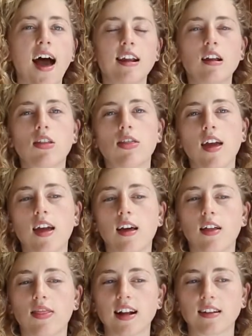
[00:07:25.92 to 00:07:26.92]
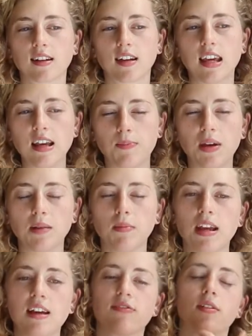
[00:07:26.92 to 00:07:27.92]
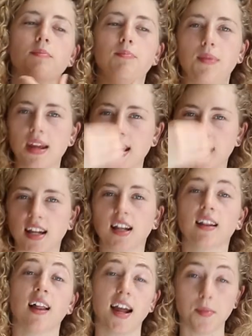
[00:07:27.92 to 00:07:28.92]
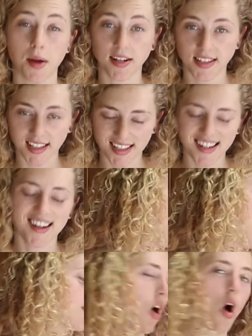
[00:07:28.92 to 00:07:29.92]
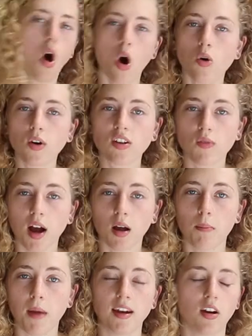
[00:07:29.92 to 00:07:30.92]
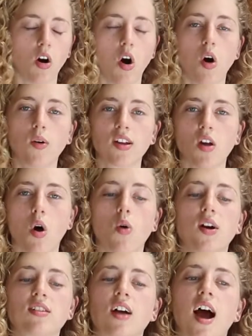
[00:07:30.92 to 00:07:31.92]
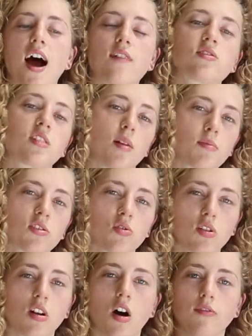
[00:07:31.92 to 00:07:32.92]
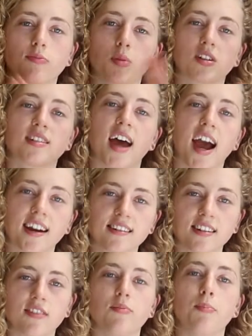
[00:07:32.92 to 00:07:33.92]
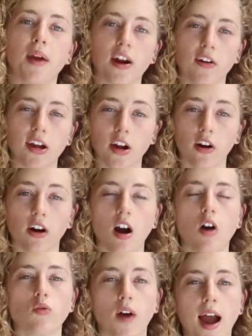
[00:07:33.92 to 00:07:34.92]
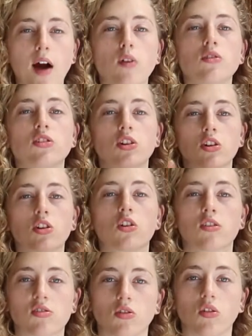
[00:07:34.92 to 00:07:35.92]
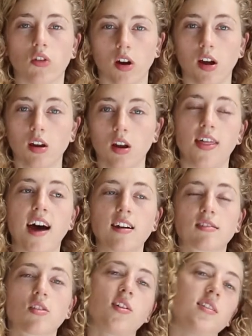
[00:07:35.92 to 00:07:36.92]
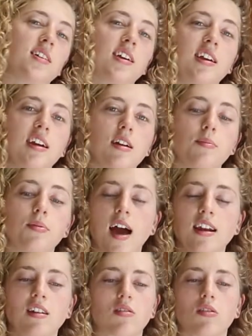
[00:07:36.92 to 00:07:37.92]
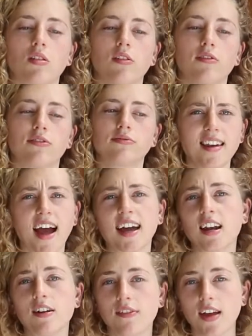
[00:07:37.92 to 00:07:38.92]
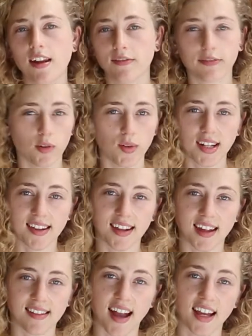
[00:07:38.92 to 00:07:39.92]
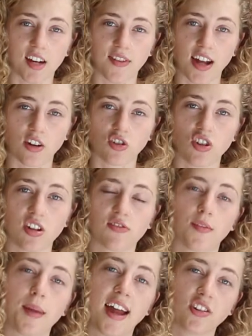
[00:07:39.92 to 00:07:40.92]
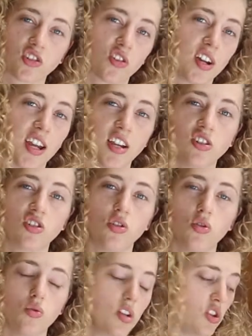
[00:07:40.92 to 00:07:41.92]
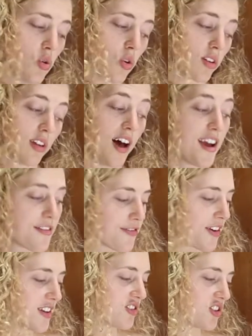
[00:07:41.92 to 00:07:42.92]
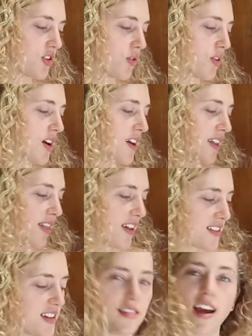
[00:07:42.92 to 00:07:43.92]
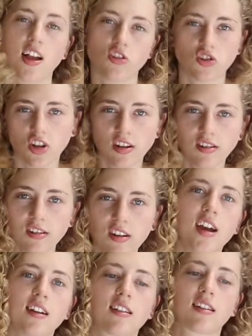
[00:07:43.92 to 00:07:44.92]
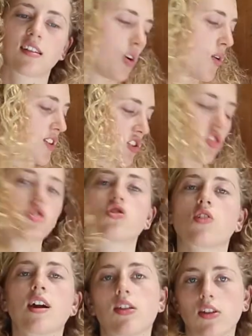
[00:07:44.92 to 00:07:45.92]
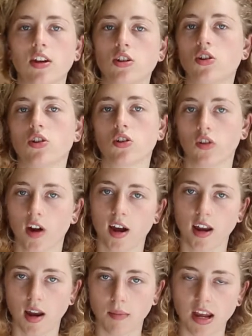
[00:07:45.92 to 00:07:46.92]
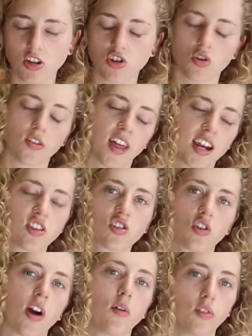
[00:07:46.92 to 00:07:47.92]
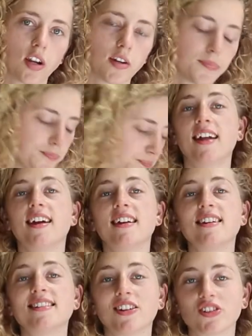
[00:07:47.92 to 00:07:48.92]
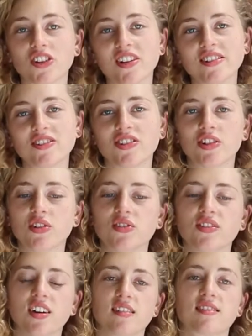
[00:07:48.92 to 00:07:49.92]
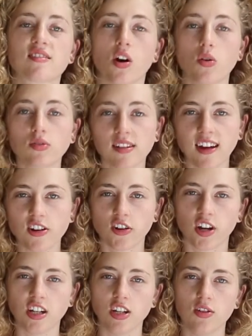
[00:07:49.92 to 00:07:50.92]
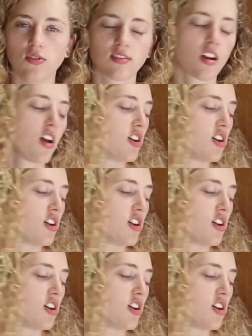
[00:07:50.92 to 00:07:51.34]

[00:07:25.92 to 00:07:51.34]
anything that's keeping me from being in alignment. It's always recommended, always, to have some sort of protective barrier around your crystal grid. That is going to keep any sort of negative influences, negative energies from entering into your life, into this intention. It's going to strengthen your grid and make sure that it's grounded. And in addition to the stones that you're going to use,